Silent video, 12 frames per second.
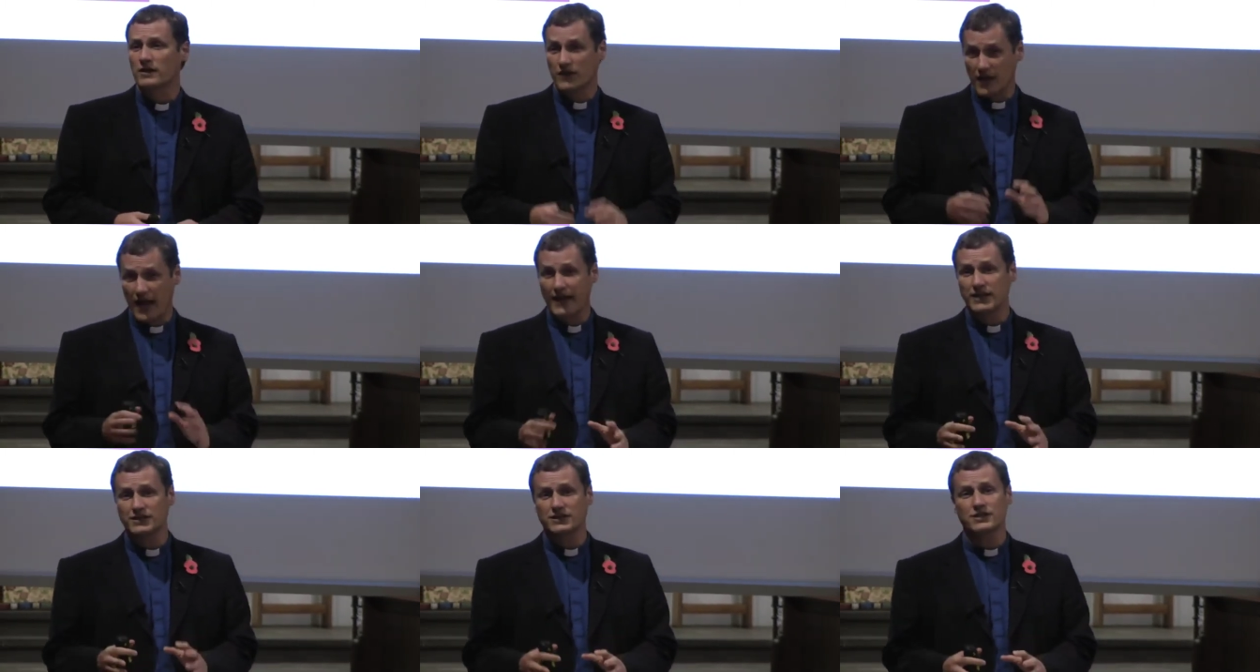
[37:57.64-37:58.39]
the
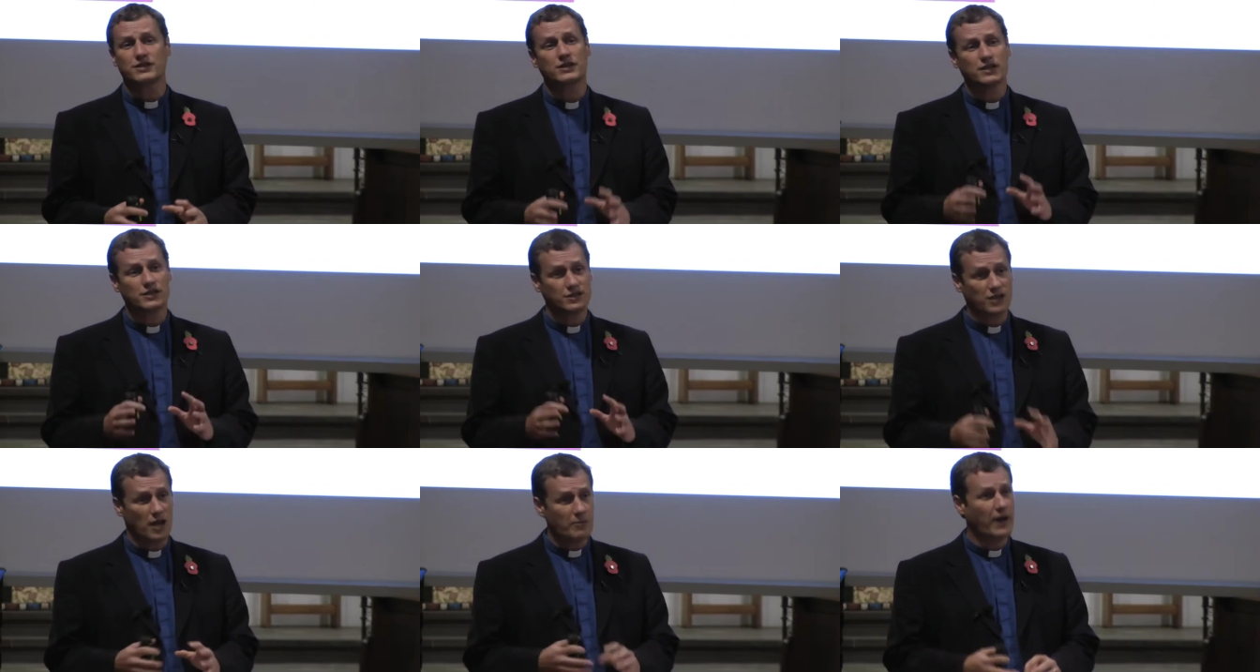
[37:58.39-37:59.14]
eight
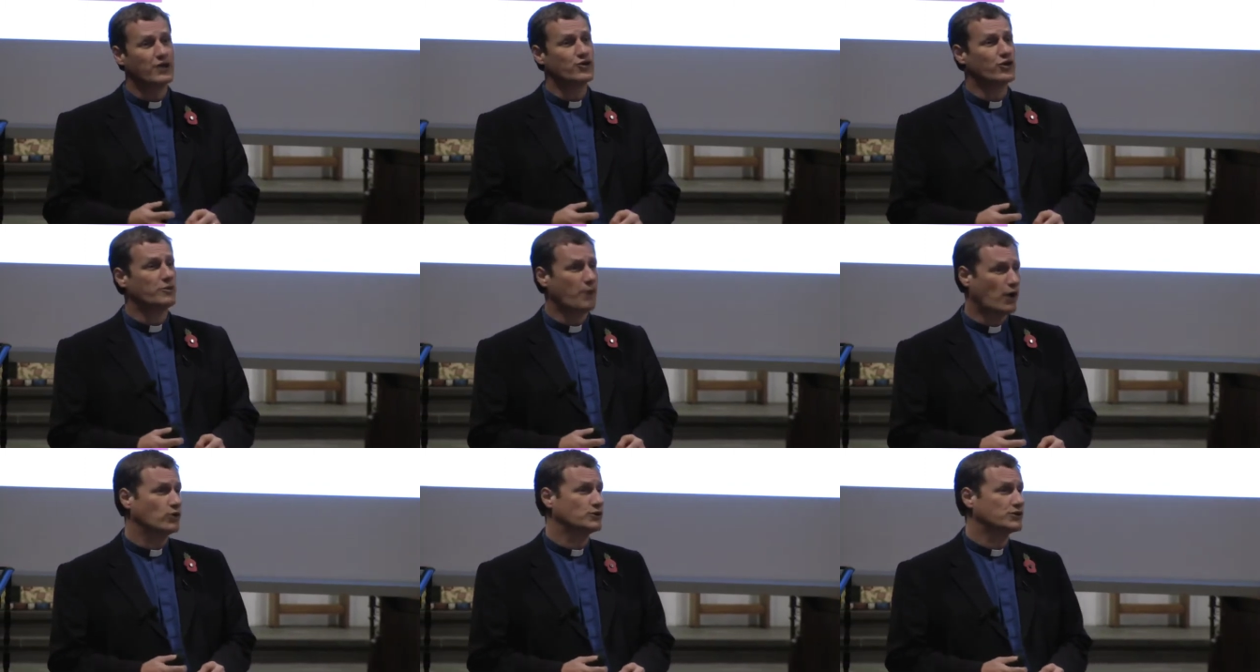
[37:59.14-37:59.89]
stipendiary
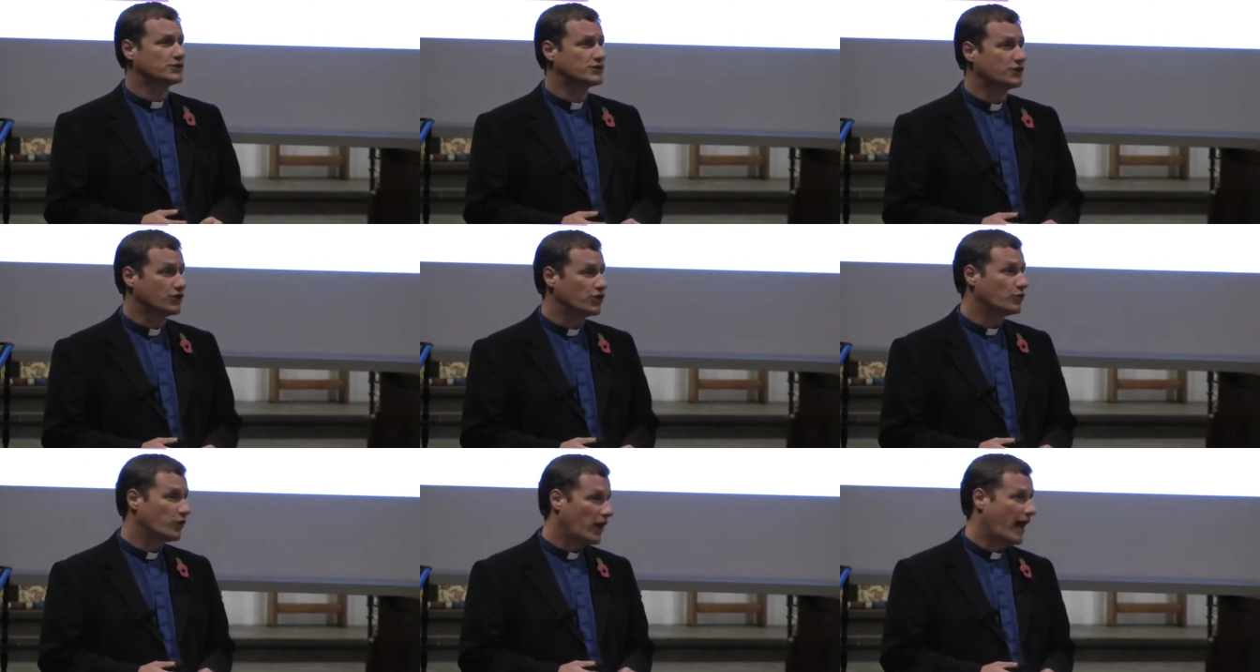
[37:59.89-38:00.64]
posts that
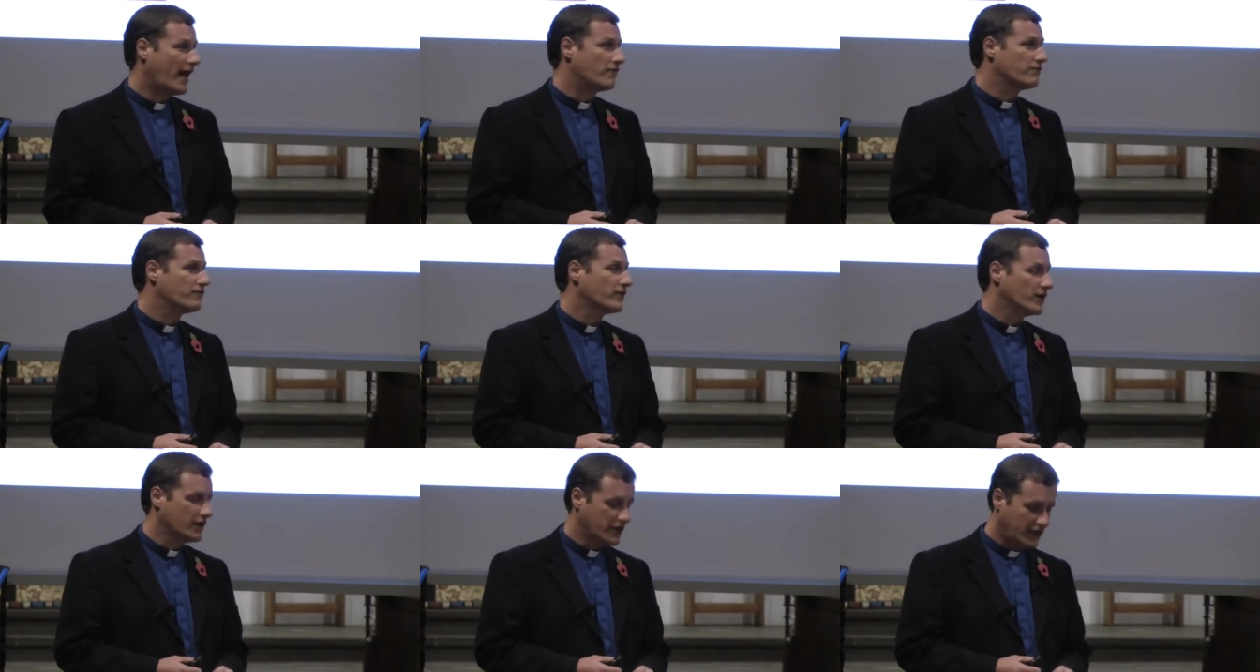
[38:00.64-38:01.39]
you will have
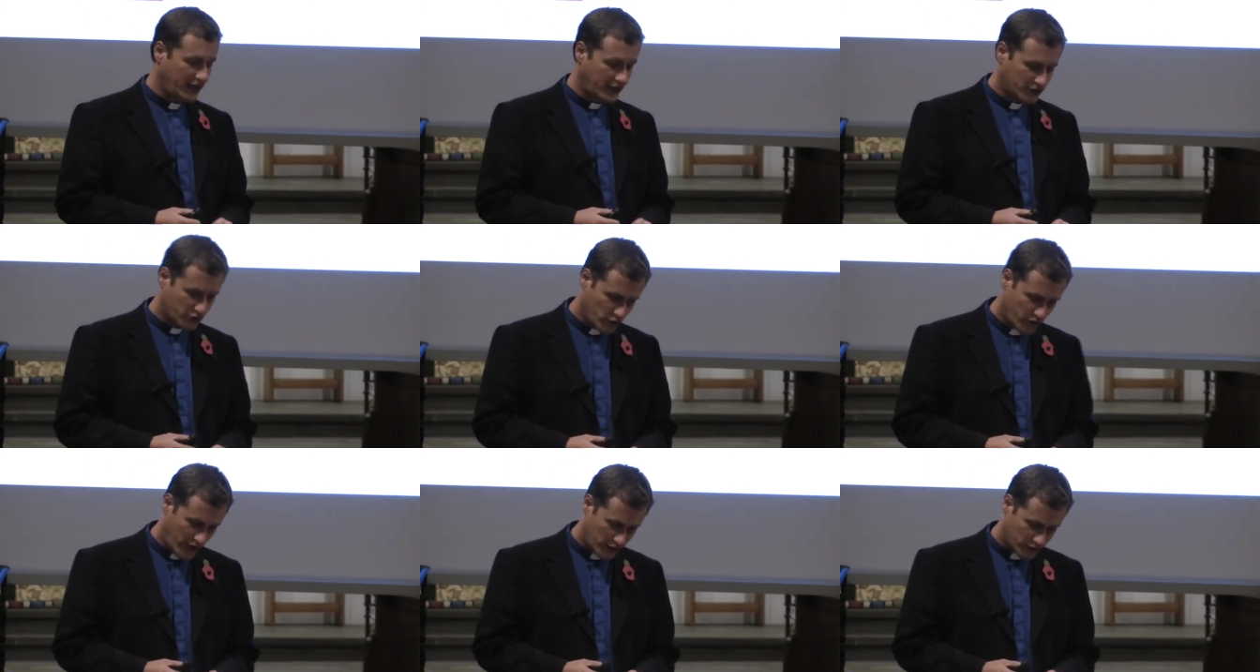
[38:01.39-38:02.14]
in two
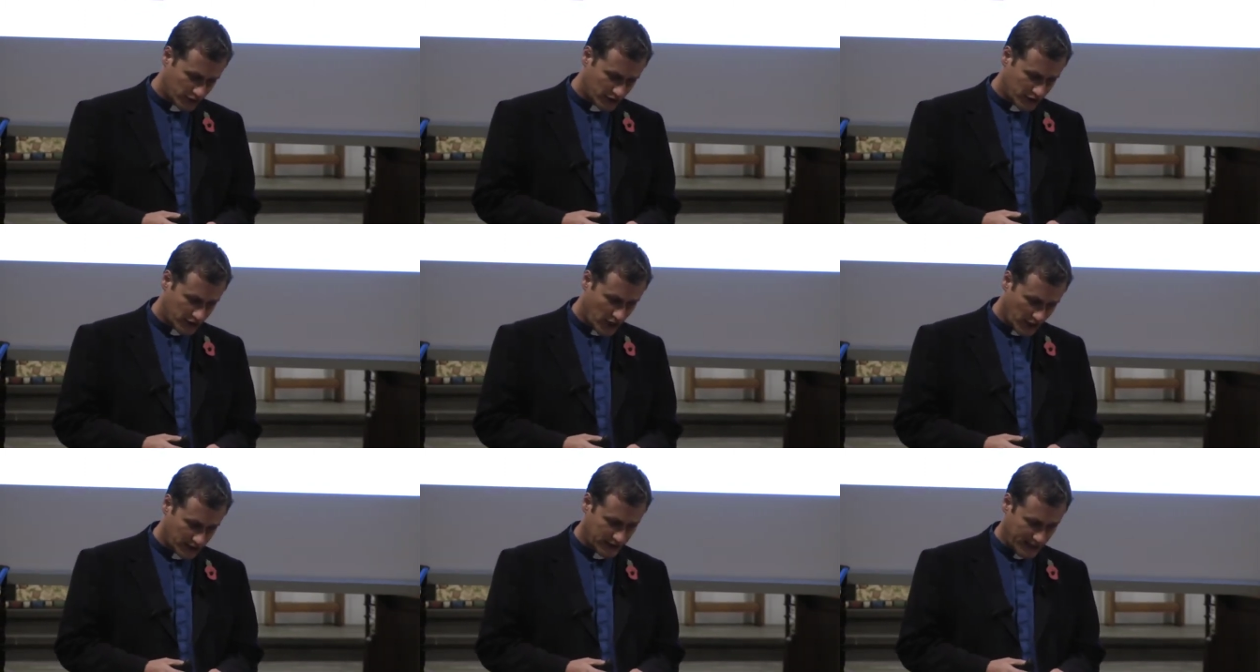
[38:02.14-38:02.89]
thousand
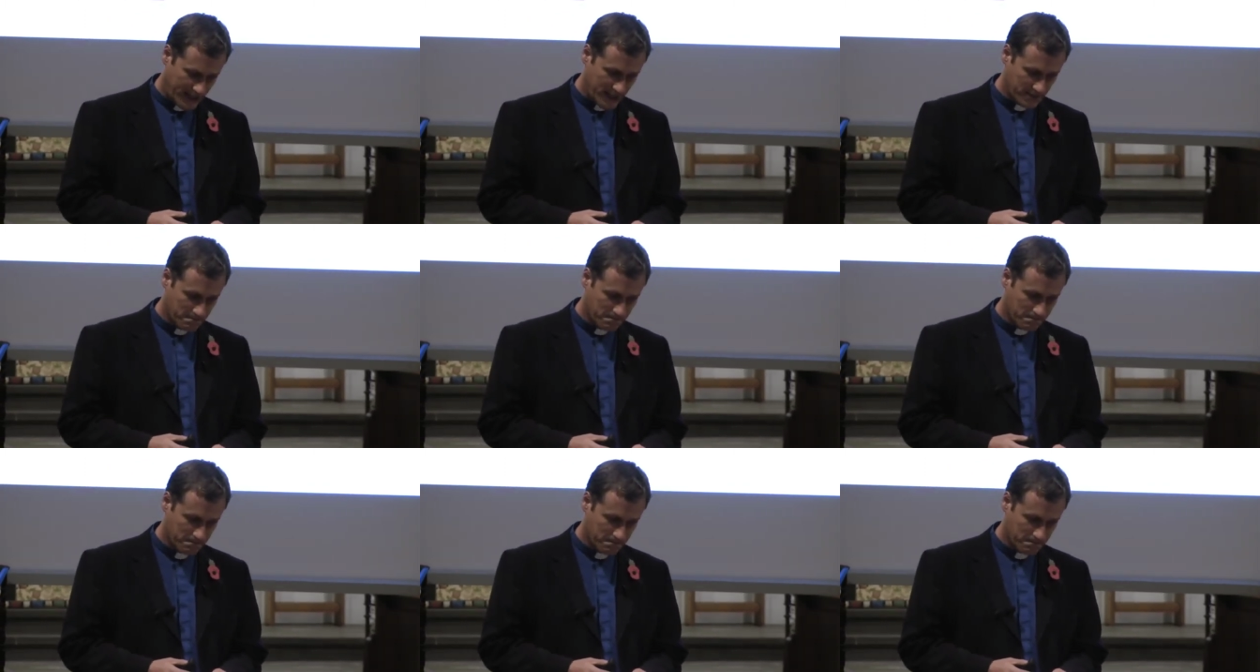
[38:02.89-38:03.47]
nineteen.